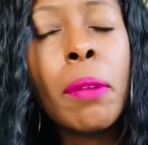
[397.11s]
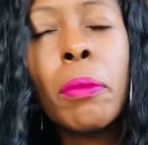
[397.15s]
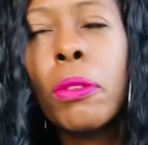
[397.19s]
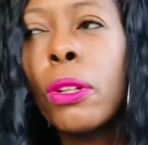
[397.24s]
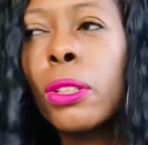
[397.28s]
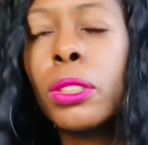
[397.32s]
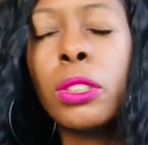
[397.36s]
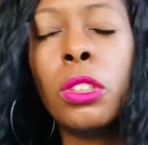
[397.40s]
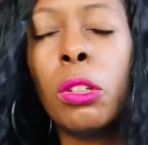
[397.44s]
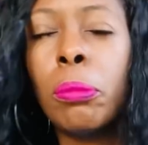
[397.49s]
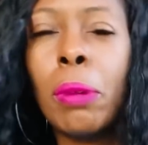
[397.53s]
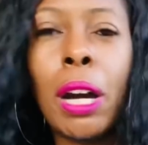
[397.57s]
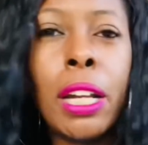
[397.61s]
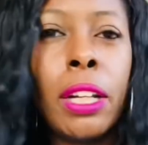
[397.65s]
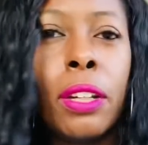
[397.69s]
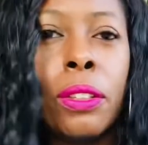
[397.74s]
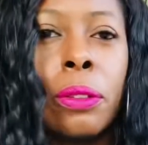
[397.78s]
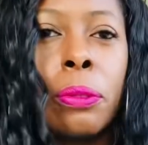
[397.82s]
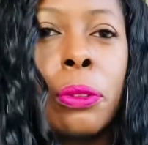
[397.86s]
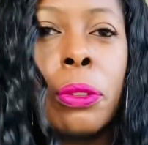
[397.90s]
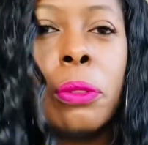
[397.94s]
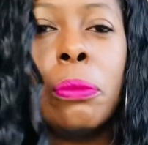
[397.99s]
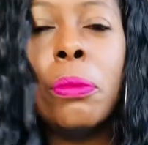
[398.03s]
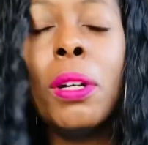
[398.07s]
There's nobody in the
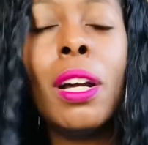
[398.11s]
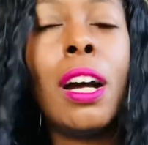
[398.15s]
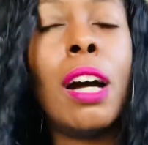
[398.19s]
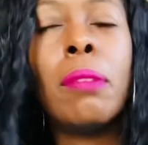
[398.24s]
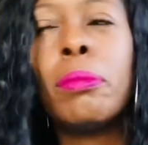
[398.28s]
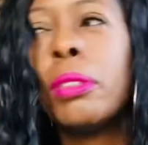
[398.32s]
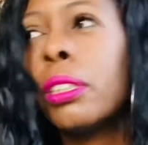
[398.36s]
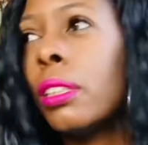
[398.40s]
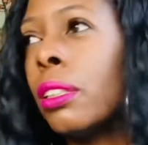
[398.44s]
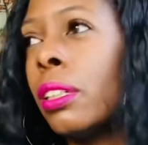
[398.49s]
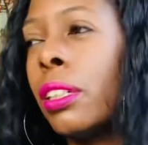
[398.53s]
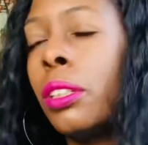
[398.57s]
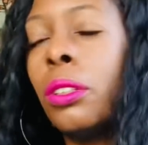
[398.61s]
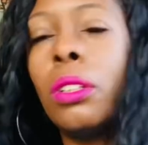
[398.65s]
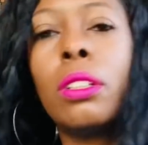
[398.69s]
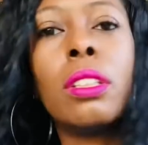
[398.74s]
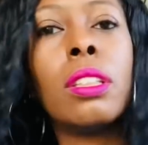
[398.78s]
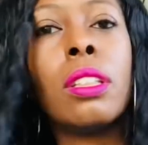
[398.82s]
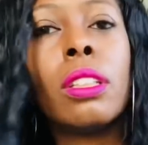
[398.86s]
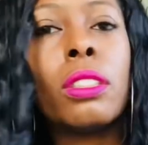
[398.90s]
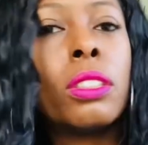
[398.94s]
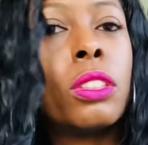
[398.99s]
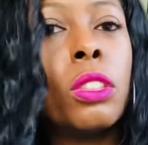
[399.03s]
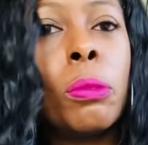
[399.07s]
room. I'm just looking up.
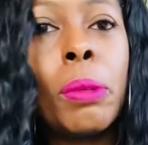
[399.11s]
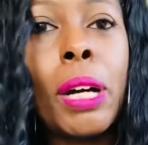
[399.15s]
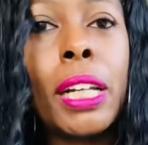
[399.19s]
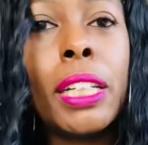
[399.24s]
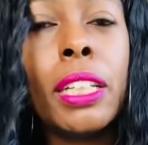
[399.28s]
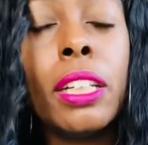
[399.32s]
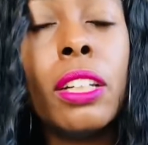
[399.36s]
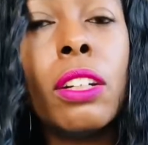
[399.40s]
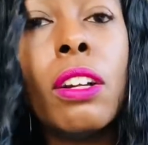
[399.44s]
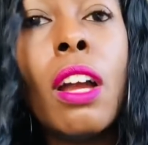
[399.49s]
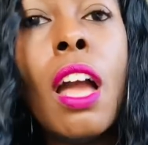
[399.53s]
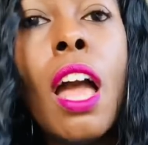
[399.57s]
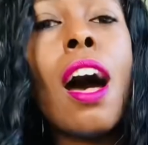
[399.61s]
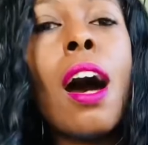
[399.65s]
There's nobody here.